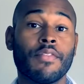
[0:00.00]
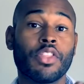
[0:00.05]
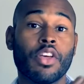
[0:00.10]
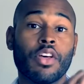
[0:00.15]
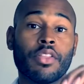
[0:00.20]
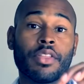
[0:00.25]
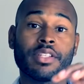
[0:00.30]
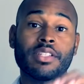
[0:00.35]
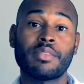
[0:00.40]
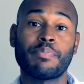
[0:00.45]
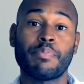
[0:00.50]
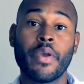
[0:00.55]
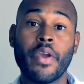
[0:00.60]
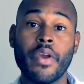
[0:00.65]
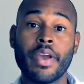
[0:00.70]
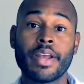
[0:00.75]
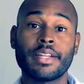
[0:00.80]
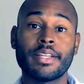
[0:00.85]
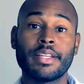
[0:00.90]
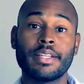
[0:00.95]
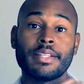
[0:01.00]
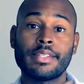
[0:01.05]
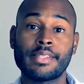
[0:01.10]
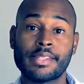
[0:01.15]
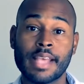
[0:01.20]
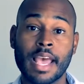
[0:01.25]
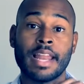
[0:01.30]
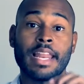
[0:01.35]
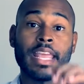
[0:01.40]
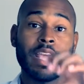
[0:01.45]
even though the spirit
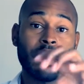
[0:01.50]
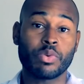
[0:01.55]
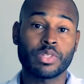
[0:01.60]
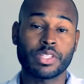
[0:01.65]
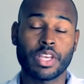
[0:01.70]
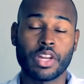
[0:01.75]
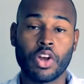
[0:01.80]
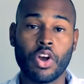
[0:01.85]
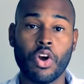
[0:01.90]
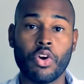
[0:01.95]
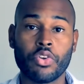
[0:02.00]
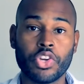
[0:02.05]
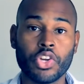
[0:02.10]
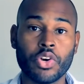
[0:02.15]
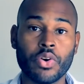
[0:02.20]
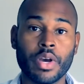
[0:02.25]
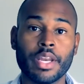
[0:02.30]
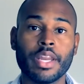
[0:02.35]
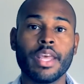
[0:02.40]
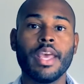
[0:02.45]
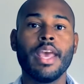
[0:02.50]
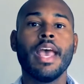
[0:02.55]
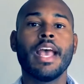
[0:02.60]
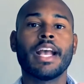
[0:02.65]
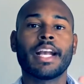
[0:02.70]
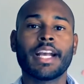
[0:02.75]
said he was going to go do it,